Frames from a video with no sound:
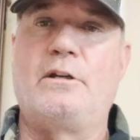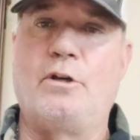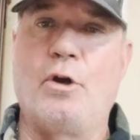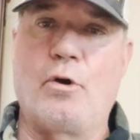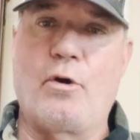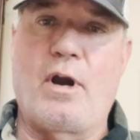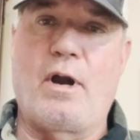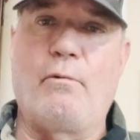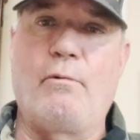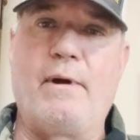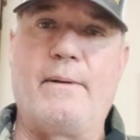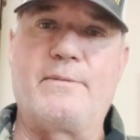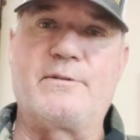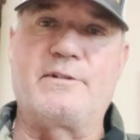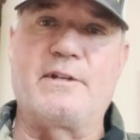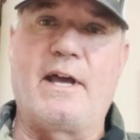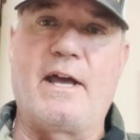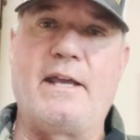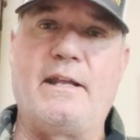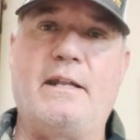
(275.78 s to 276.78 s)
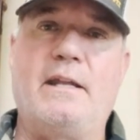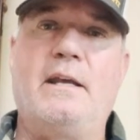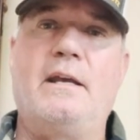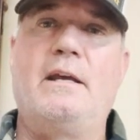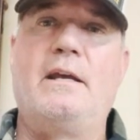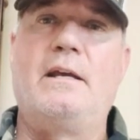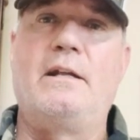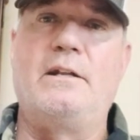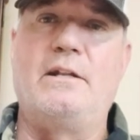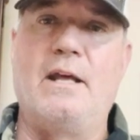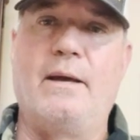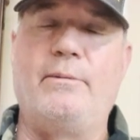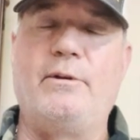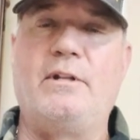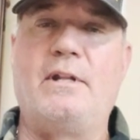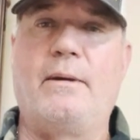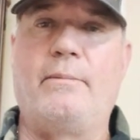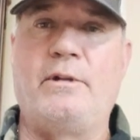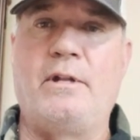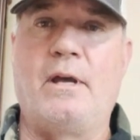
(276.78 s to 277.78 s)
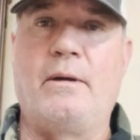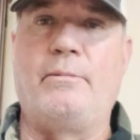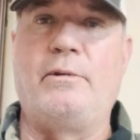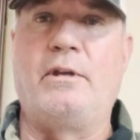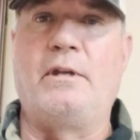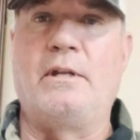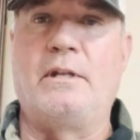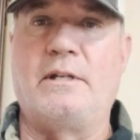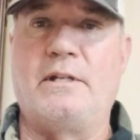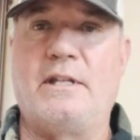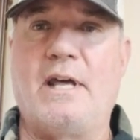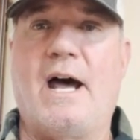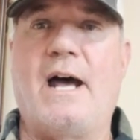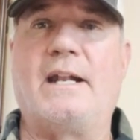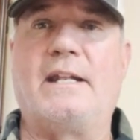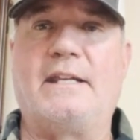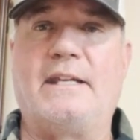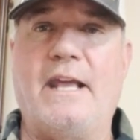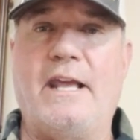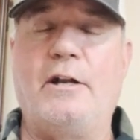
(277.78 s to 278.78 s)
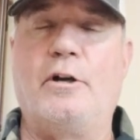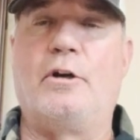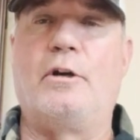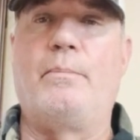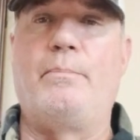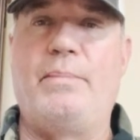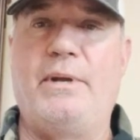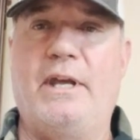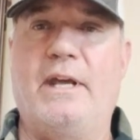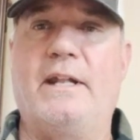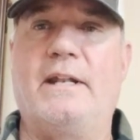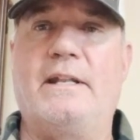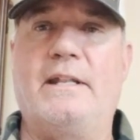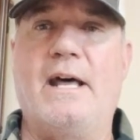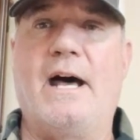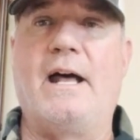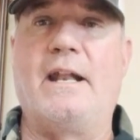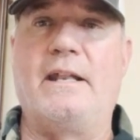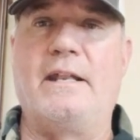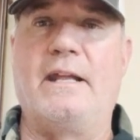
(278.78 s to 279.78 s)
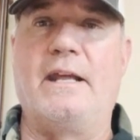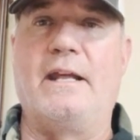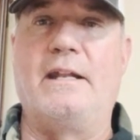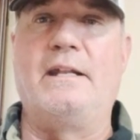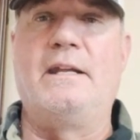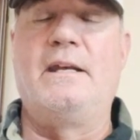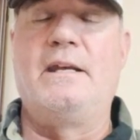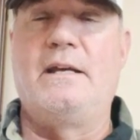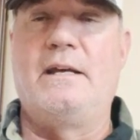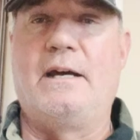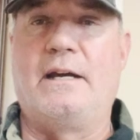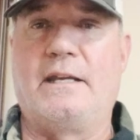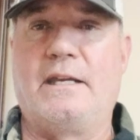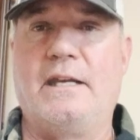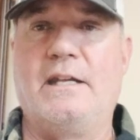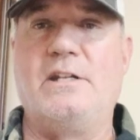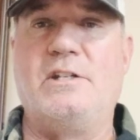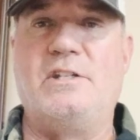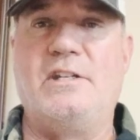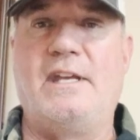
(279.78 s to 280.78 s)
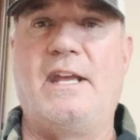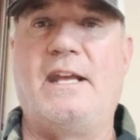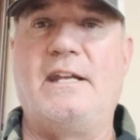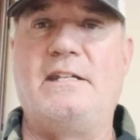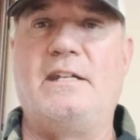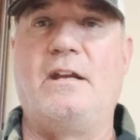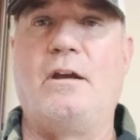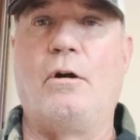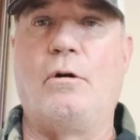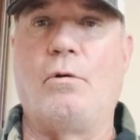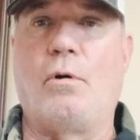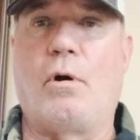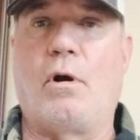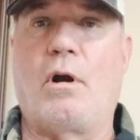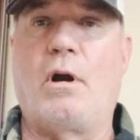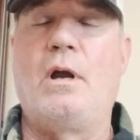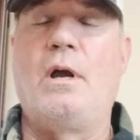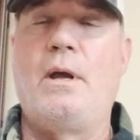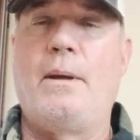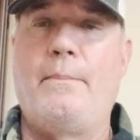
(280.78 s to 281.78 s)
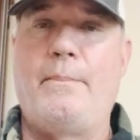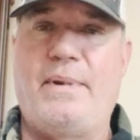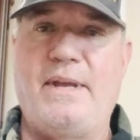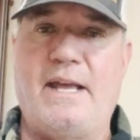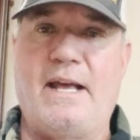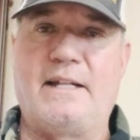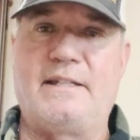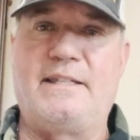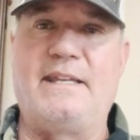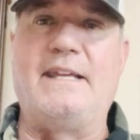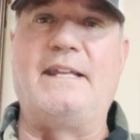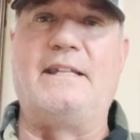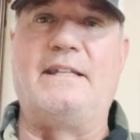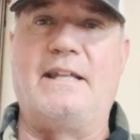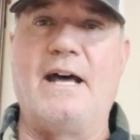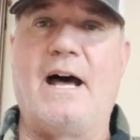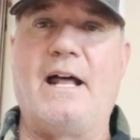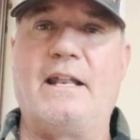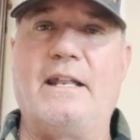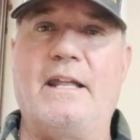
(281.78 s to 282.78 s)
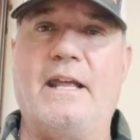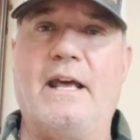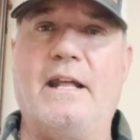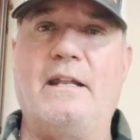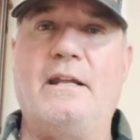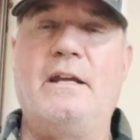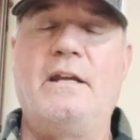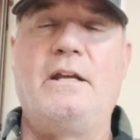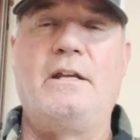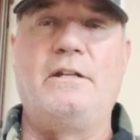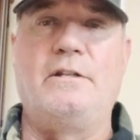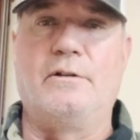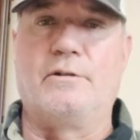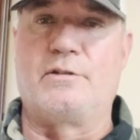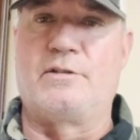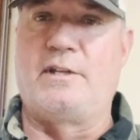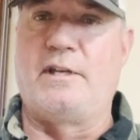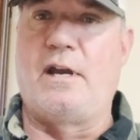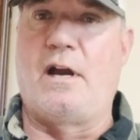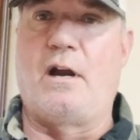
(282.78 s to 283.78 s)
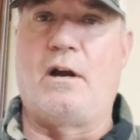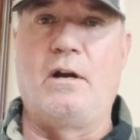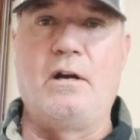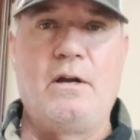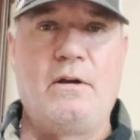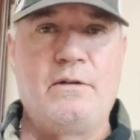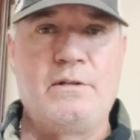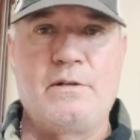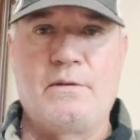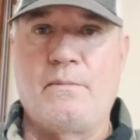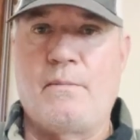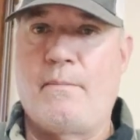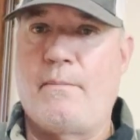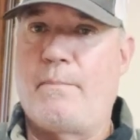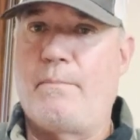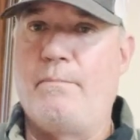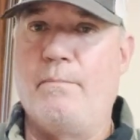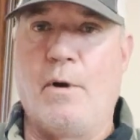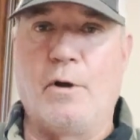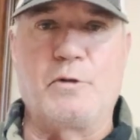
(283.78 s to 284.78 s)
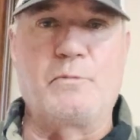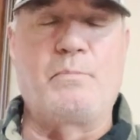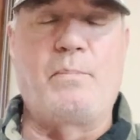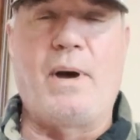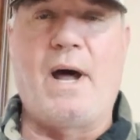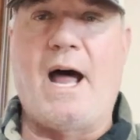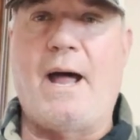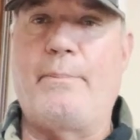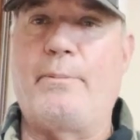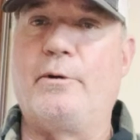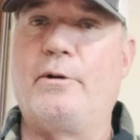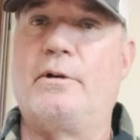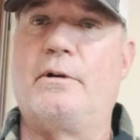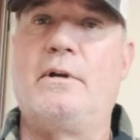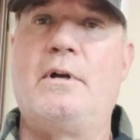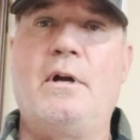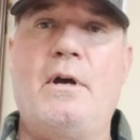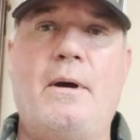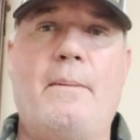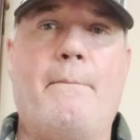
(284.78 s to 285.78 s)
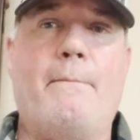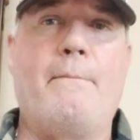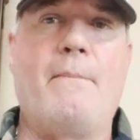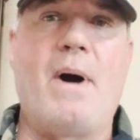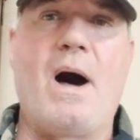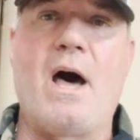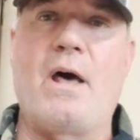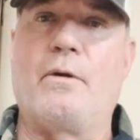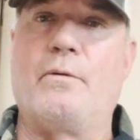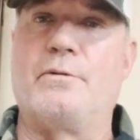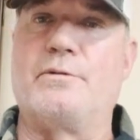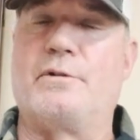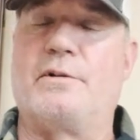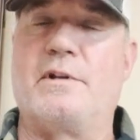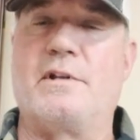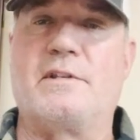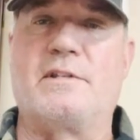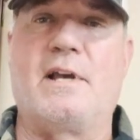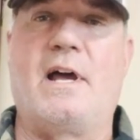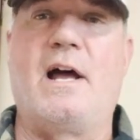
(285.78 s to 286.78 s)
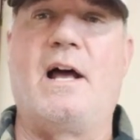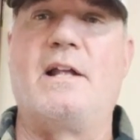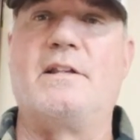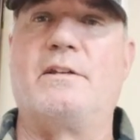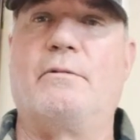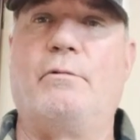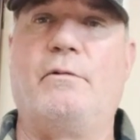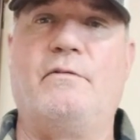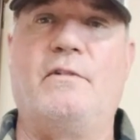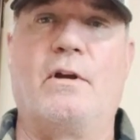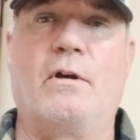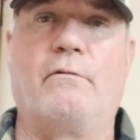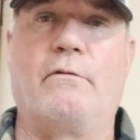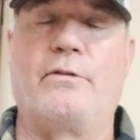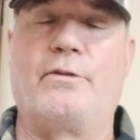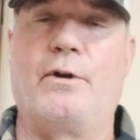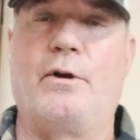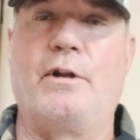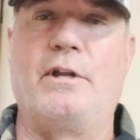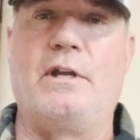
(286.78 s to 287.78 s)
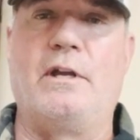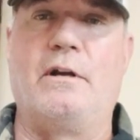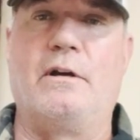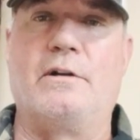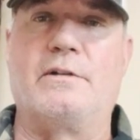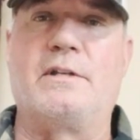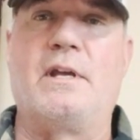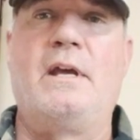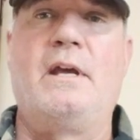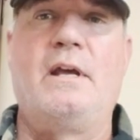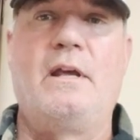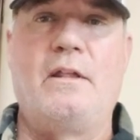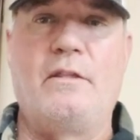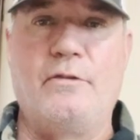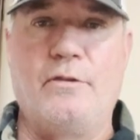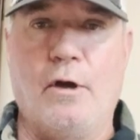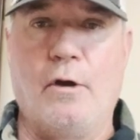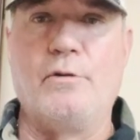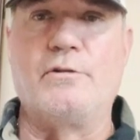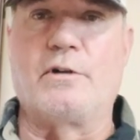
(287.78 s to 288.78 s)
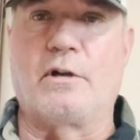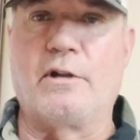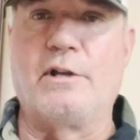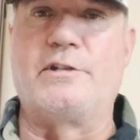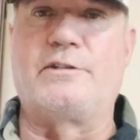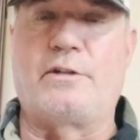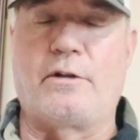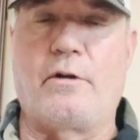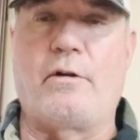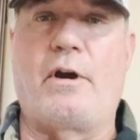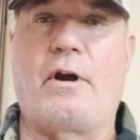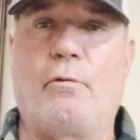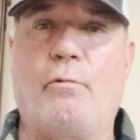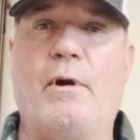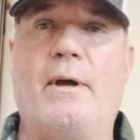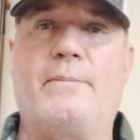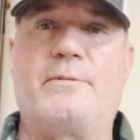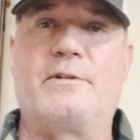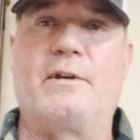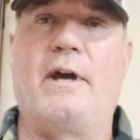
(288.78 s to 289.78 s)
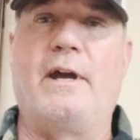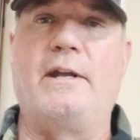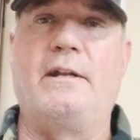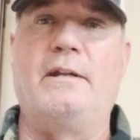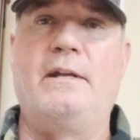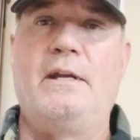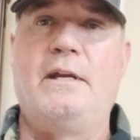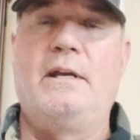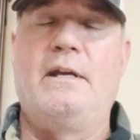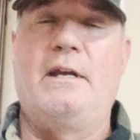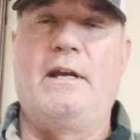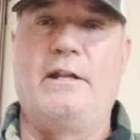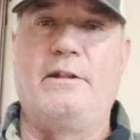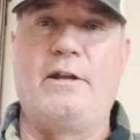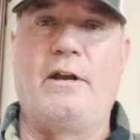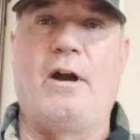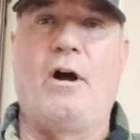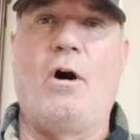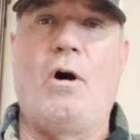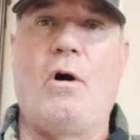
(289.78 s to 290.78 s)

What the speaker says: Go to our website, www.gatorpit.net. Again, gatorpit.net. You'll see our most popular models or designs that we've done over 30 years. Those are listed on our website, and